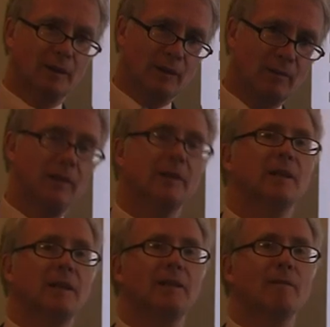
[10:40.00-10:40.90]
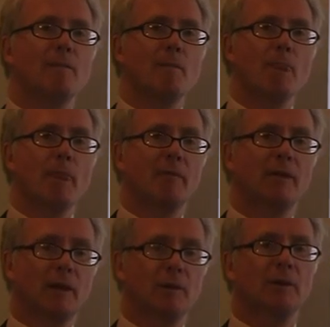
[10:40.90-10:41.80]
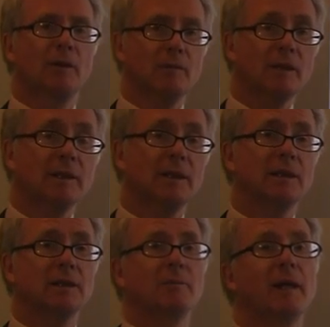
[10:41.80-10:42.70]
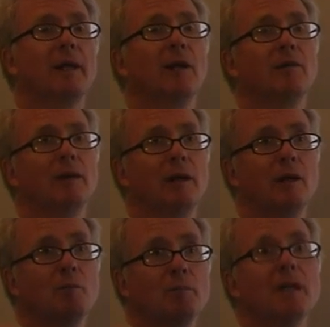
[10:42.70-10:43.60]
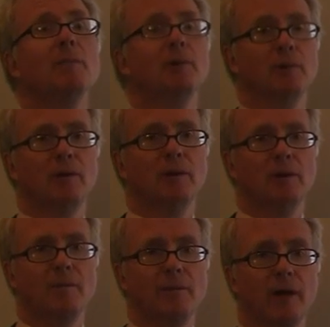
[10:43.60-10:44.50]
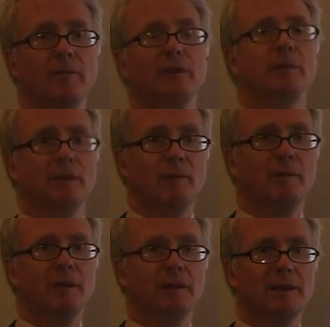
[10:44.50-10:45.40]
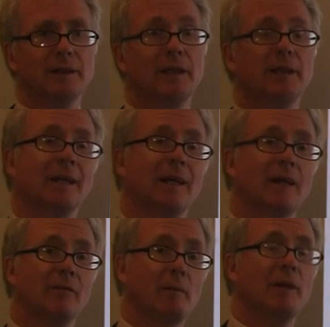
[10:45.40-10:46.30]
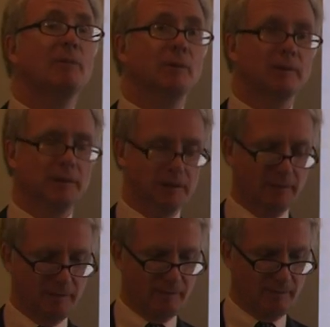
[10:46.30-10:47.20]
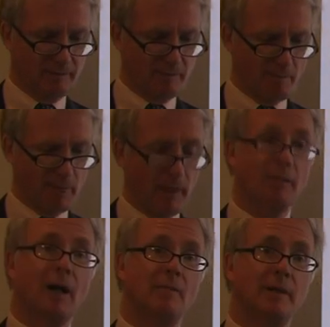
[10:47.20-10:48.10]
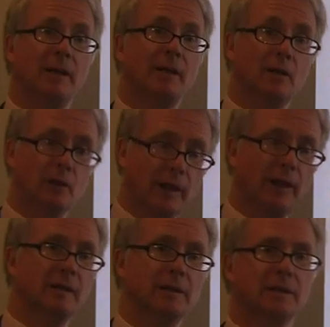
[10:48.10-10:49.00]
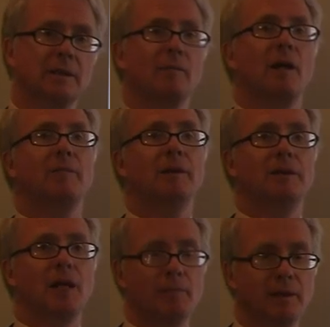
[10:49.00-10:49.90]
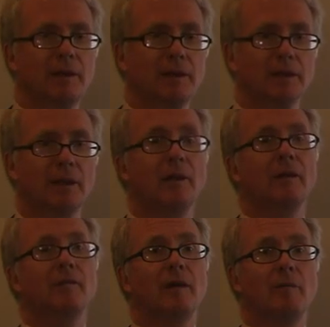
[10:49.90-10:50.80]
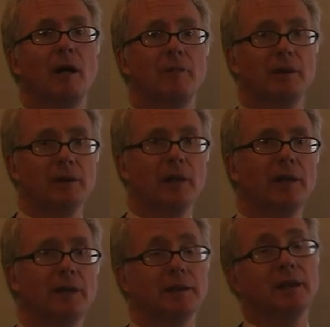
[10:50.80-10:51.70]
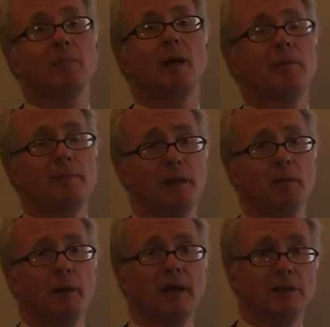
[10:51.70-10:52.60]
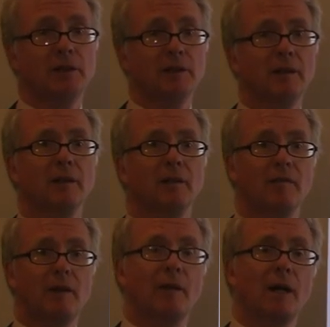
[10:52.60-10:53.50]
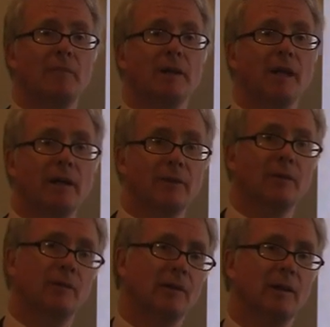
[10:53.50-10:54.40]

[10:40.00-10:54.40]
community. The global community is made of people of different communities, and these are the peoples. They might be Koreans, they might be Japanese, they might be Chinese, they might be Apache, they might be Navajo,